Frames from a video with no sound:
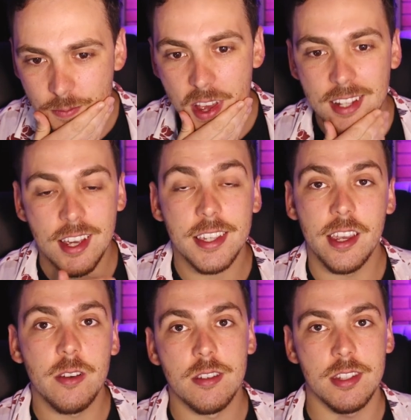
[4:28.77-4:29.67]
In fact, I
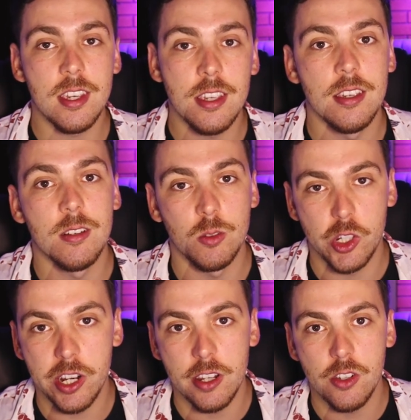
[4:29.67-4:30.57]
guarantee it'll
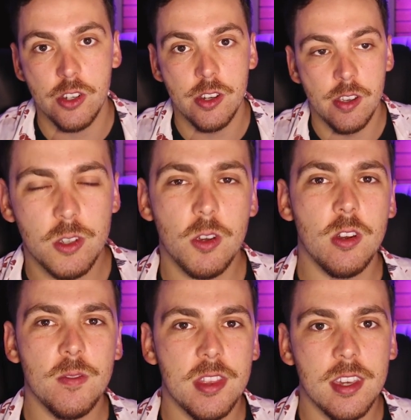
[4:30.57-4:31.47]
change. So
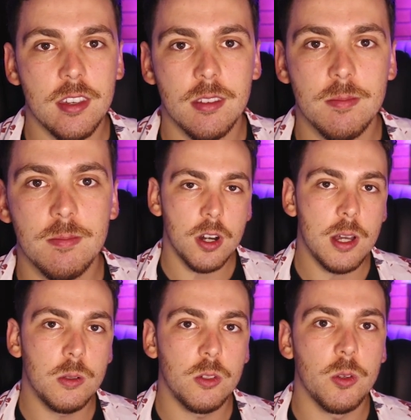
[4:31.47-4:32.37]
don't overthink it. What
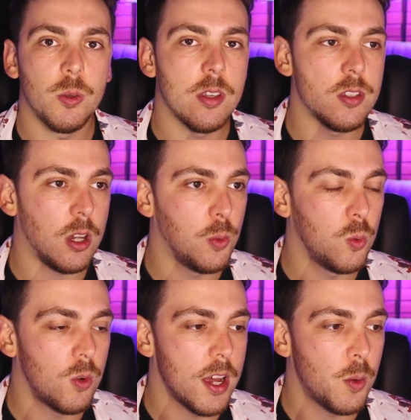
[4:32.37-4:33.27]
I'll do is I
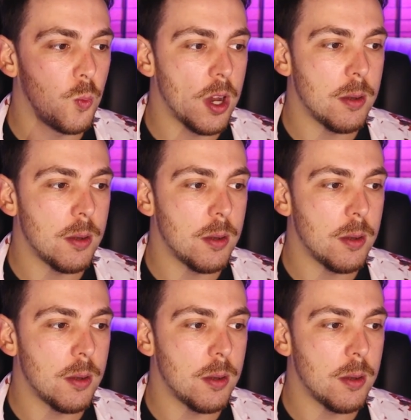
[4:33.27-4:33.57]
will write